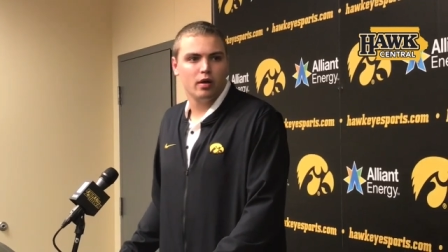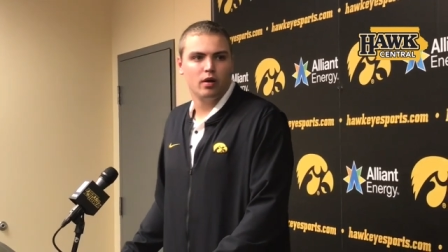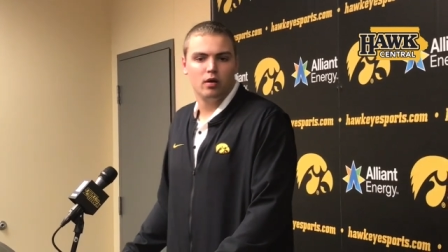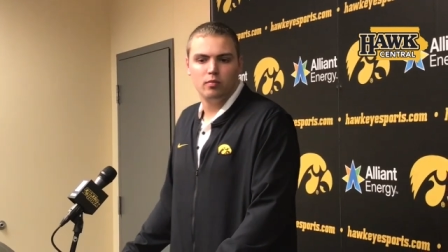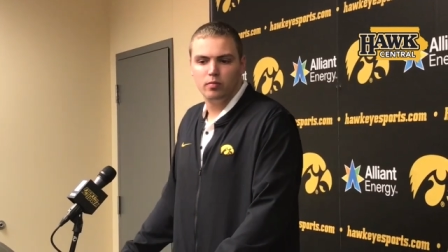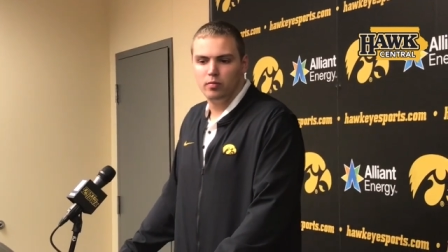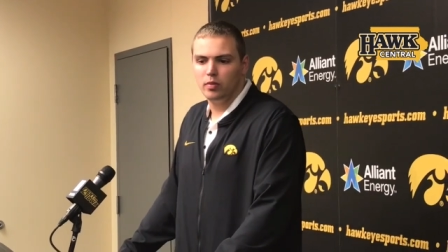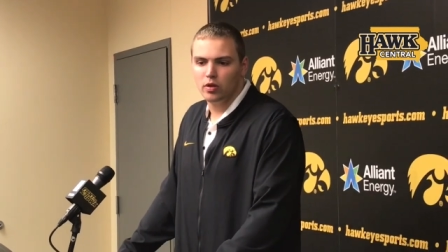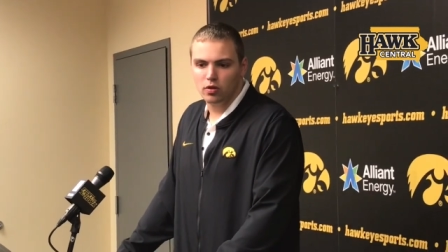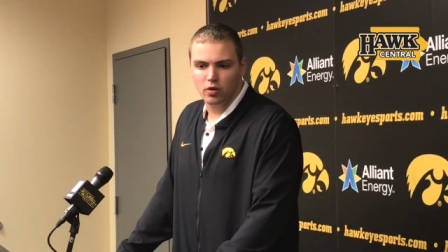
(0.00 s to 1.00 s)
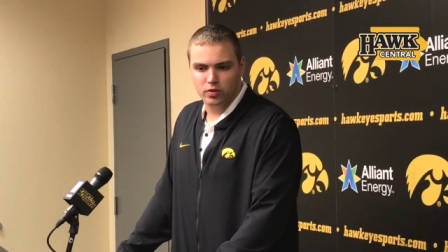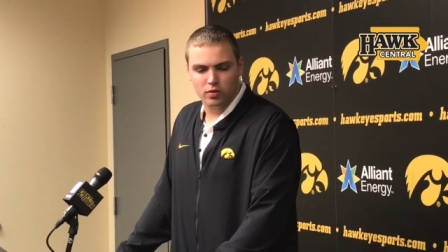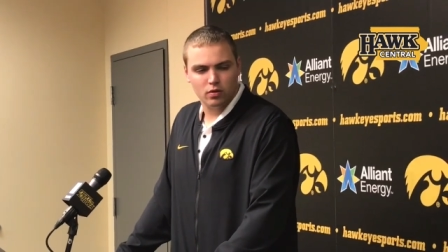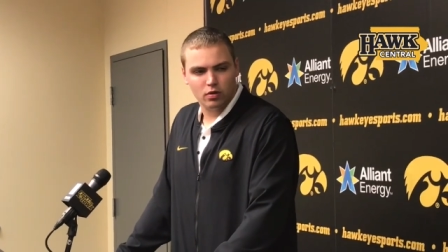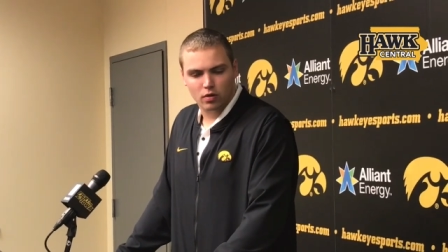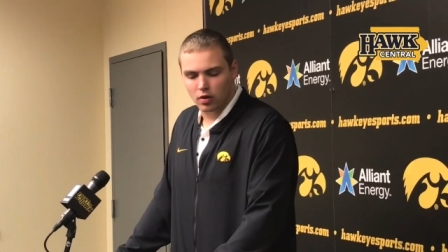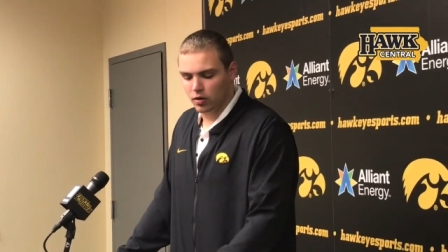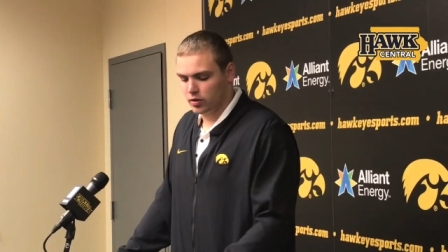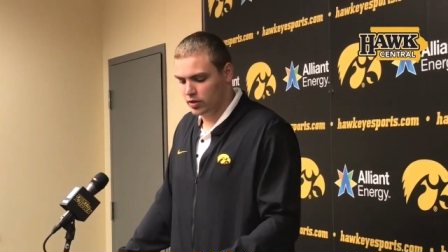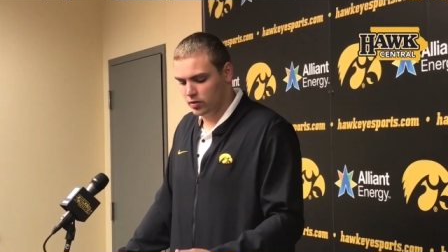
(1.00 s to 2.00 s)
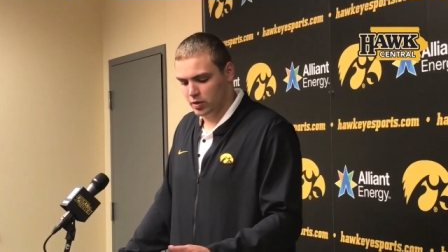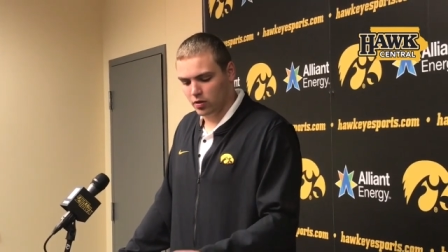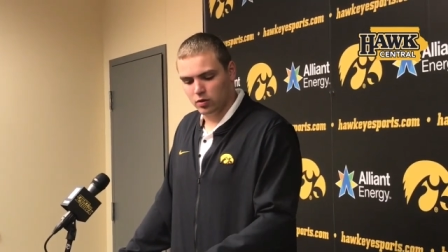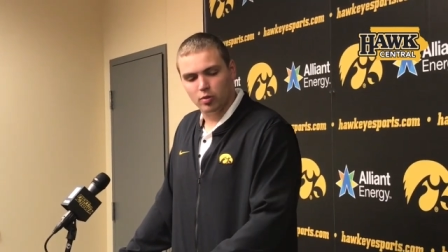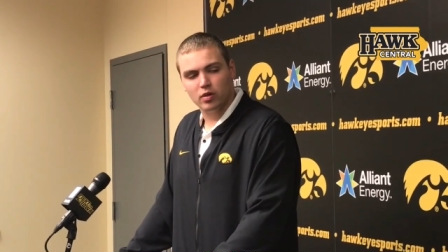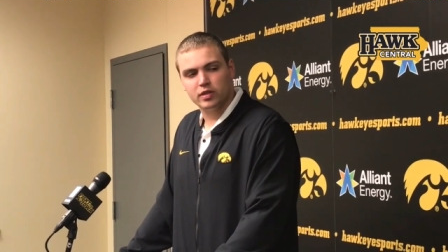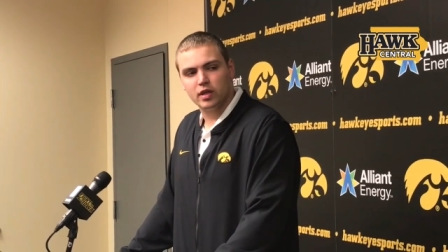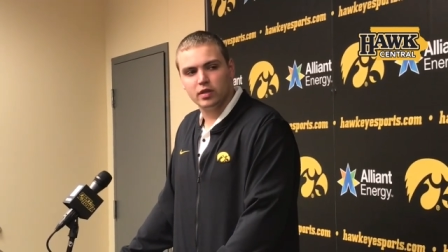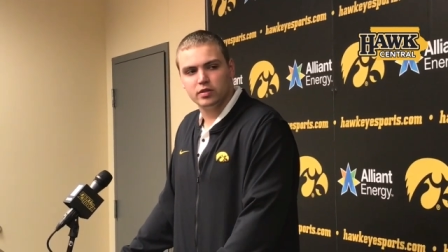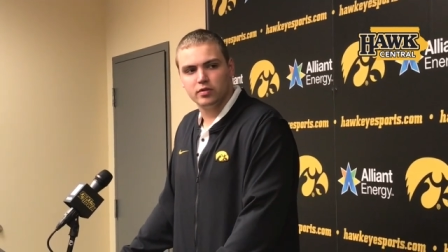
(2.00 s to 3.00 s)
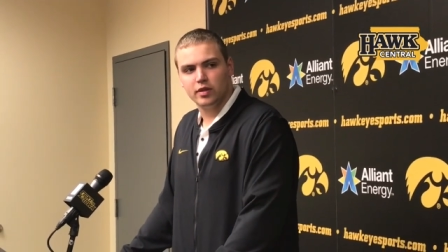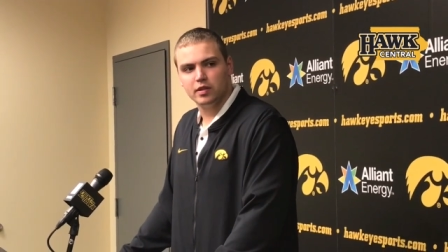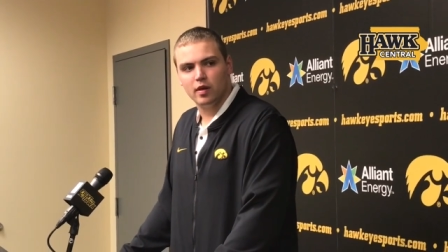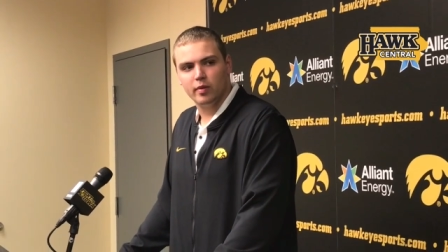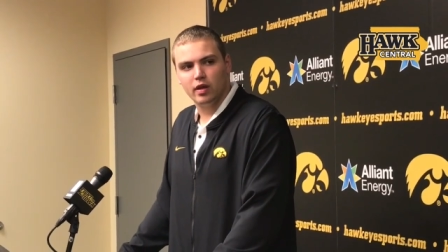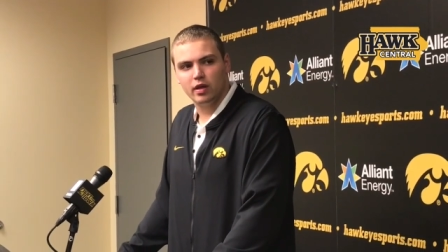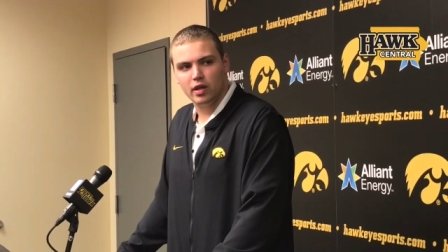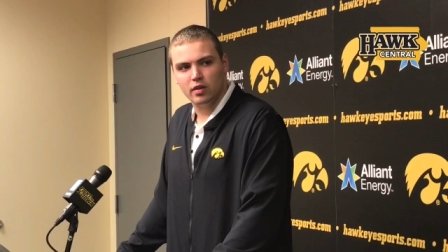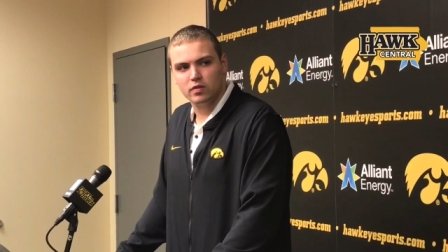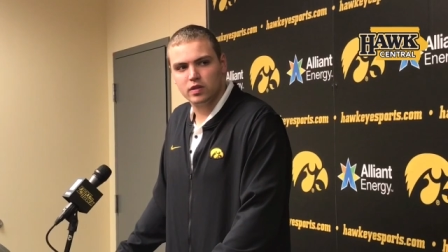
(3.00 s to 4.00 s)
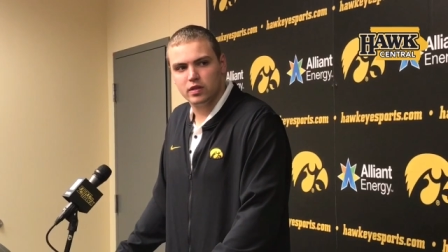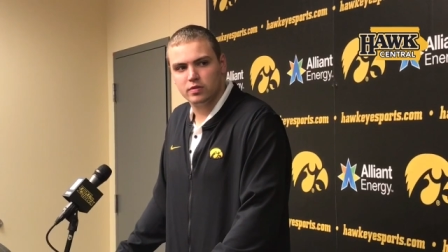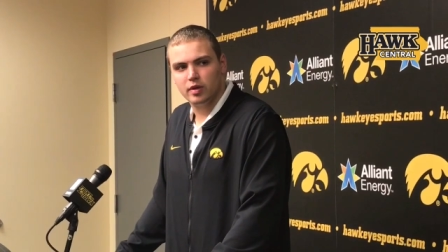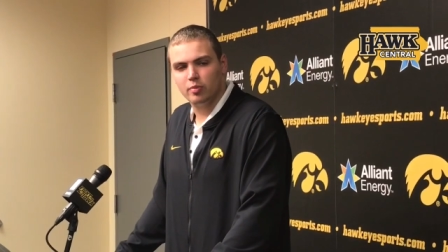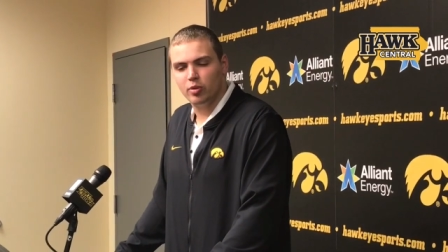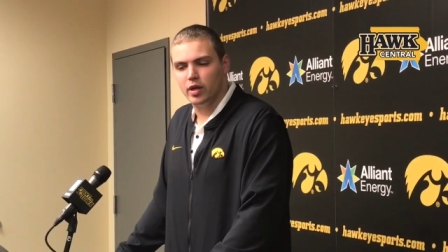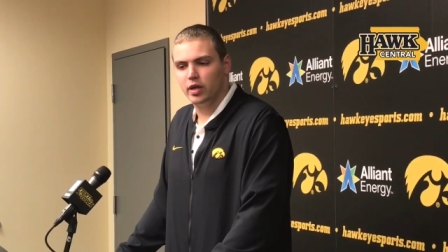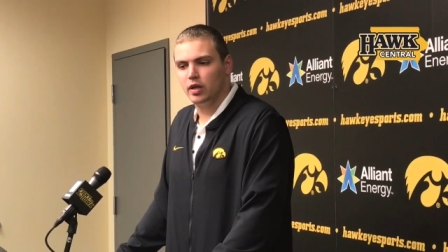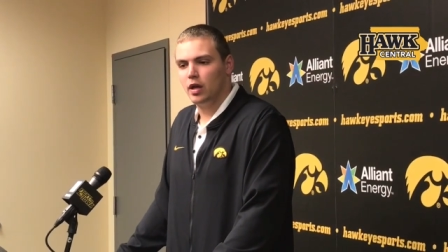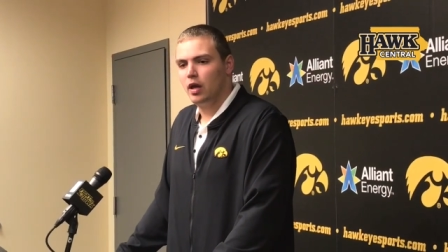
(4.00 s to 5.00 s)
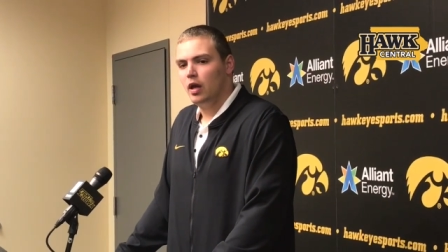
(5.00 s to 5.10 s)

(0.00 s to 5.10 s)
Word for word: Um, you know, Coach, Co or excuse me, Coach Paulsek does a great job at, at getting those guys ready to play, and,